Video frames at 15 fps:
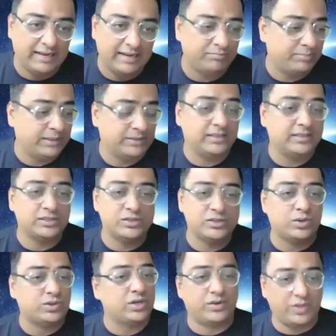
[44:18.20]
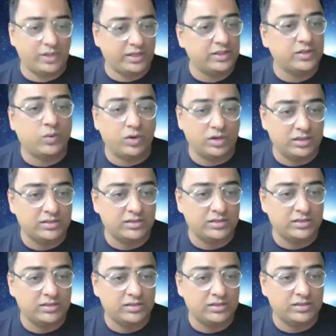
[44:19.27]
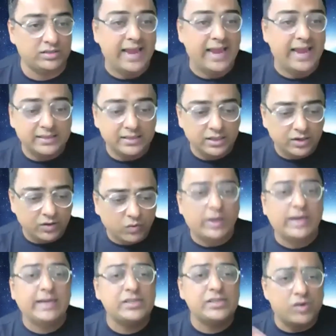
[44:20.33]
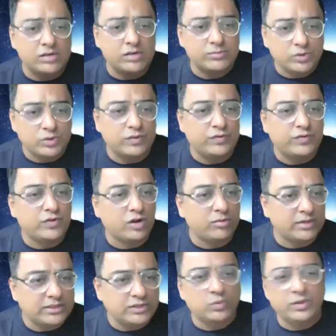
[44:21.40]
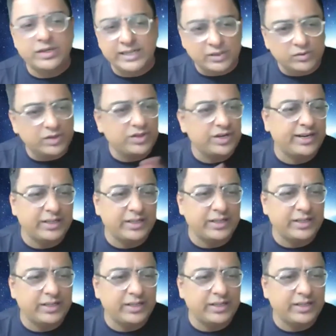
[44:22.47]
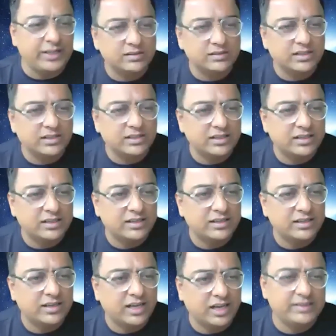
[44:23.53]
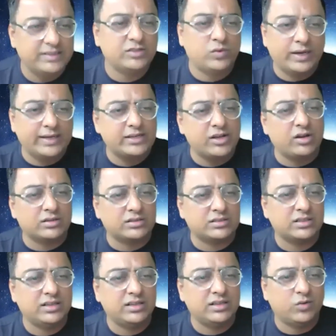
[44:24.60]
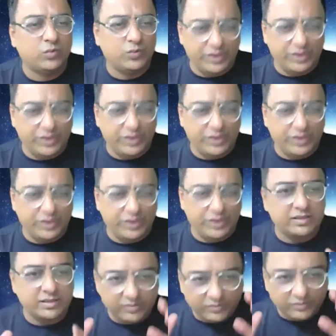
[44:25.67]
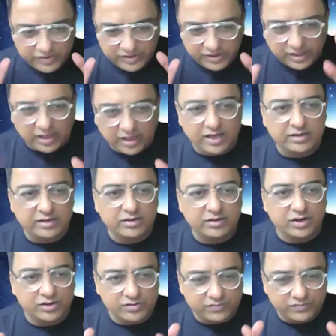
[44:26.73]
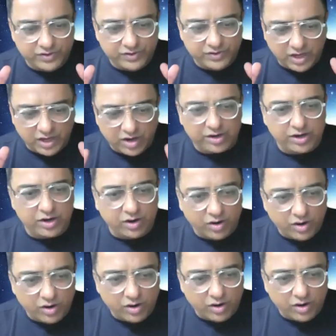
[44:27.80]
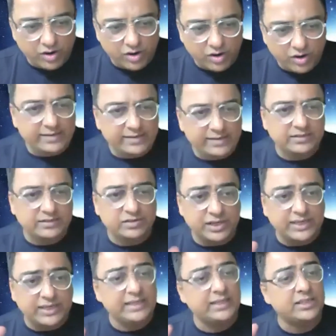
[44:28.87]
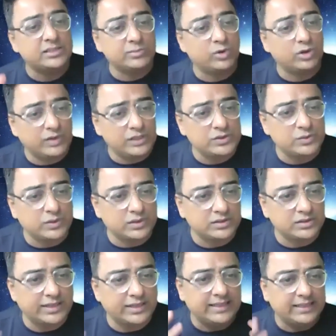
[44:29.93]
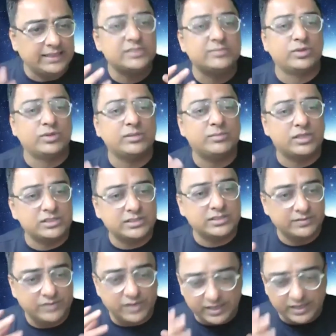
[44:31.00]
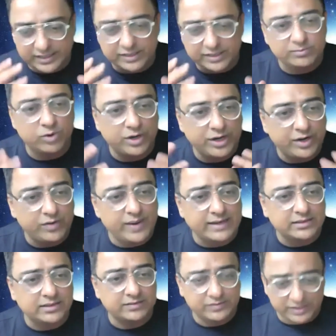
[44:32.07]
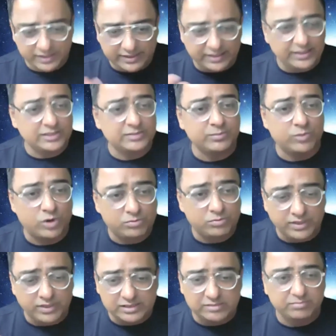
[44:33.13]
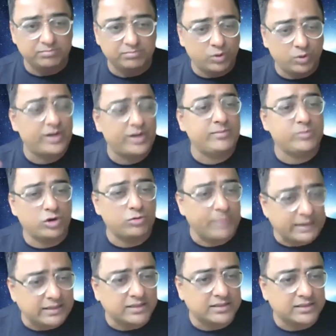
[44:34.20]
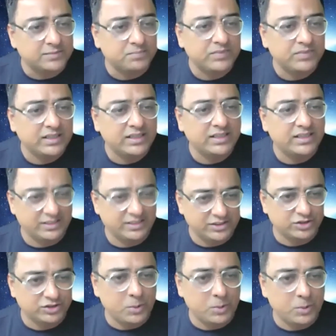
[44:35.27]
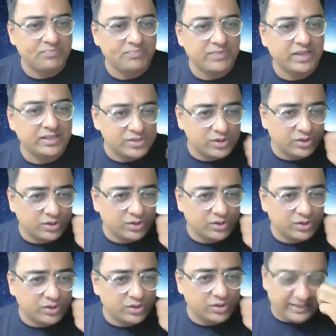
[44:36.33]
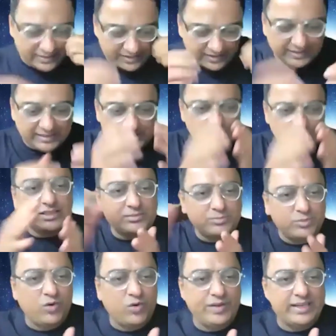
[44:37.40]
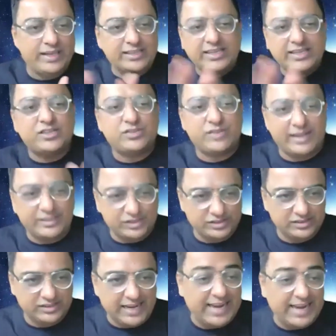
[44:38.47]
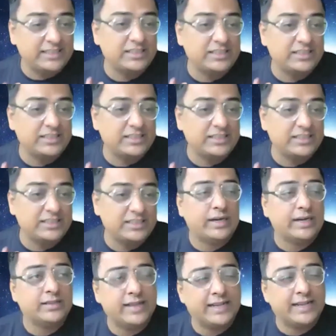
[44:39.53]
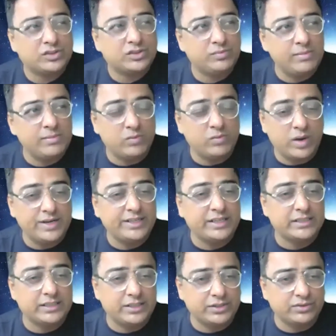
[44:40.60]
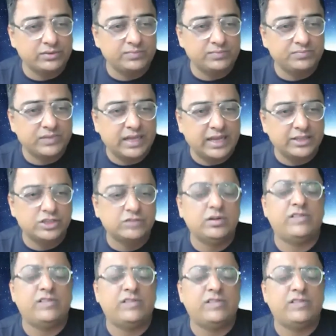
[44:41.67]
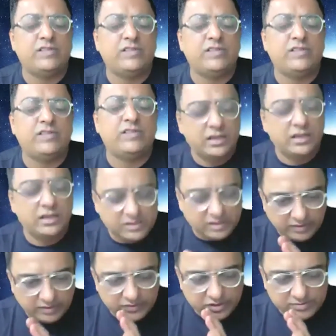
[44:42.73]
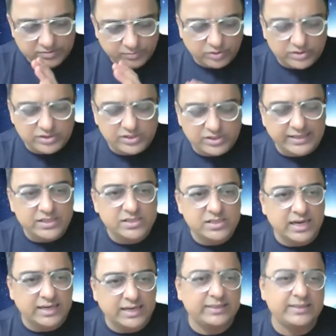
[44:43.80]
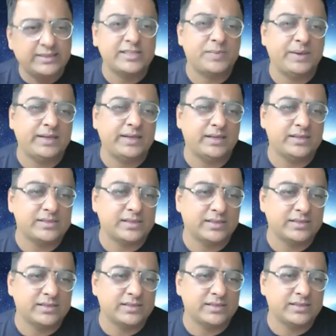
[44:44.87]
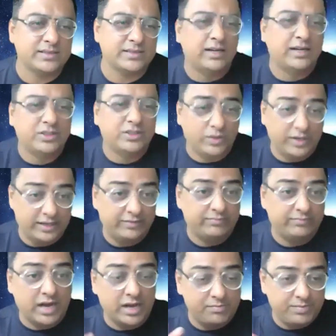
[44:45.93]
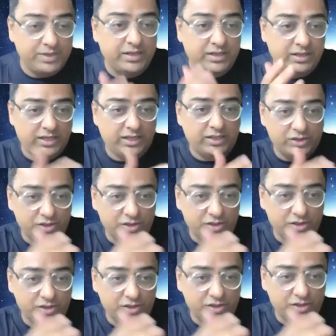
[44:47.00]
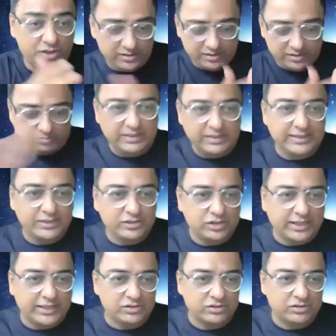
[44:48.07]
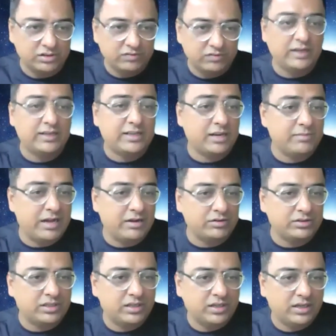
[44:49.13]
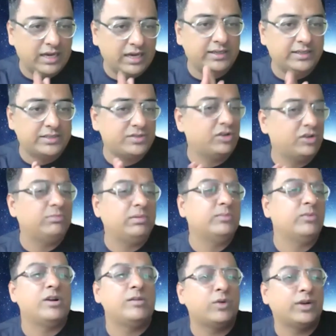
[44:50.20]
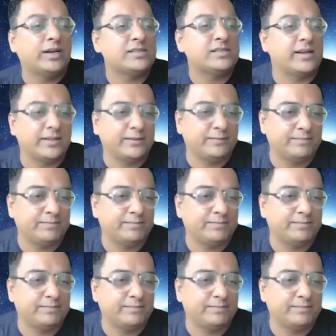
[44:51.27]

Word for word: but there is no third thing in the world. And why not move from a two D to a three D world? I mean, why not? We are, we are, we are all aware that three D is more visual, three D is more immersive, three D is more interactive, three D is more is more and more better. You know, so it, it's just moving into that direction. And look at the next maybe one year or two, and you will find some of those most exciting experiences that today are being in the in the building stage will come out, and it's going to be more and more exciting.